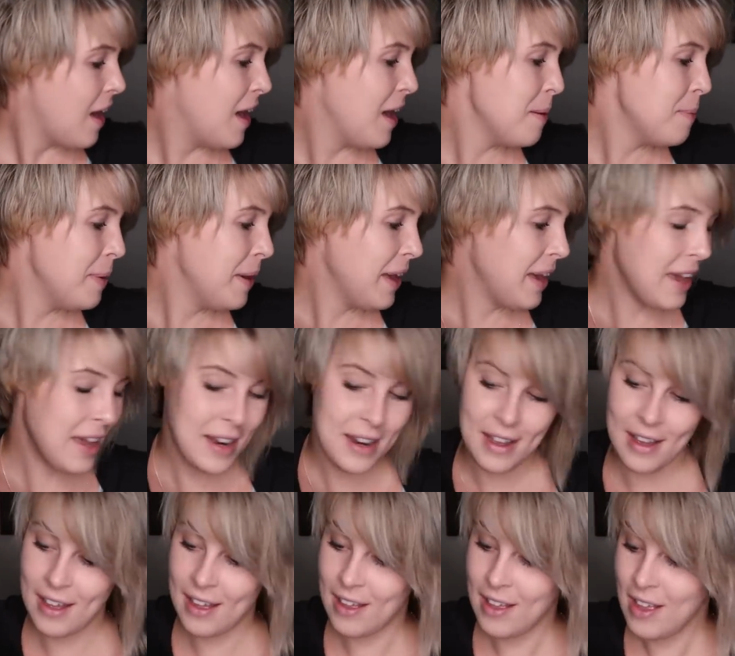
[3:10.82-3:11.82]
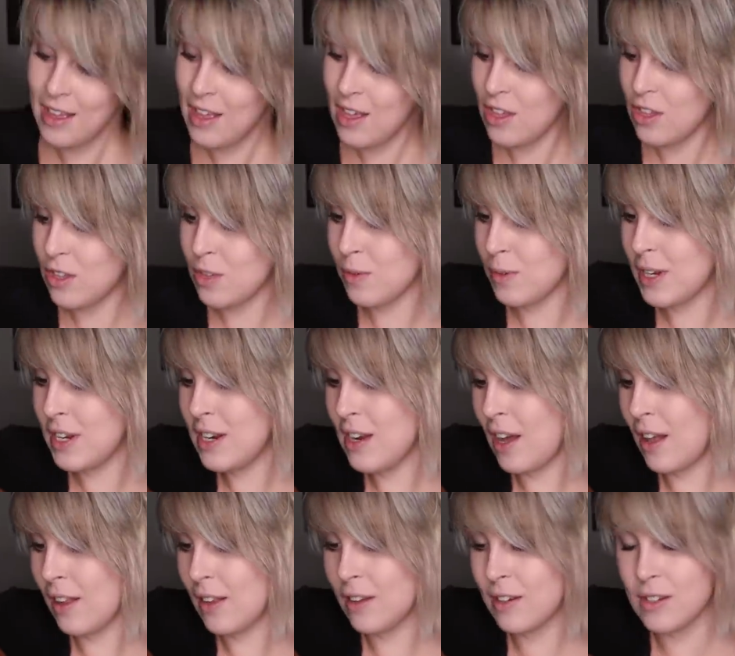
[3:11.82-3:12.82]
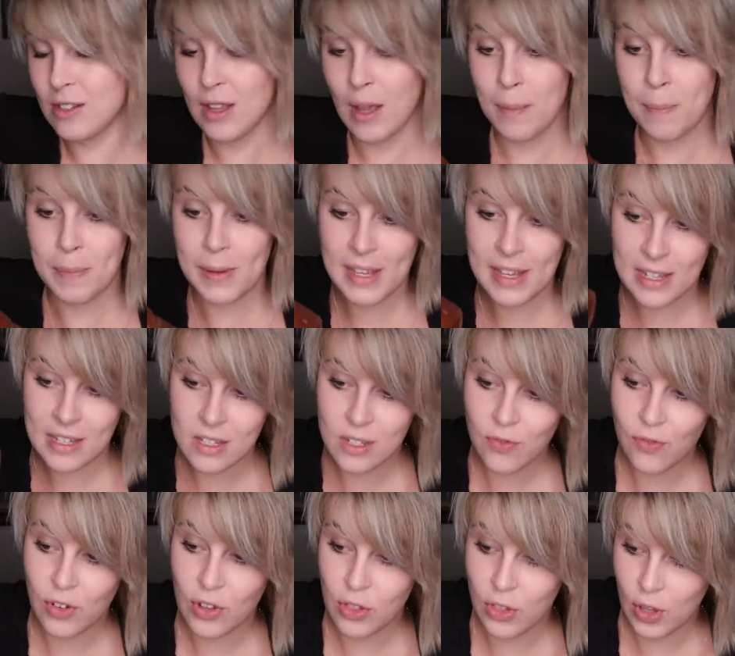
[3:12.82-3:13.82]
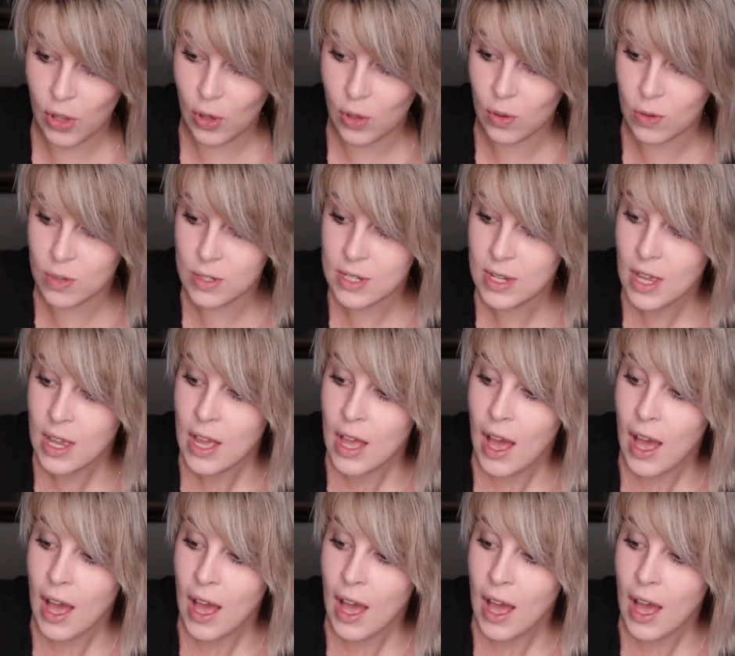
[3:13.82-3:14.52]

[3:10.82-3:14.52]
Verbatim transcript: I paid uh, $3 a piece for those.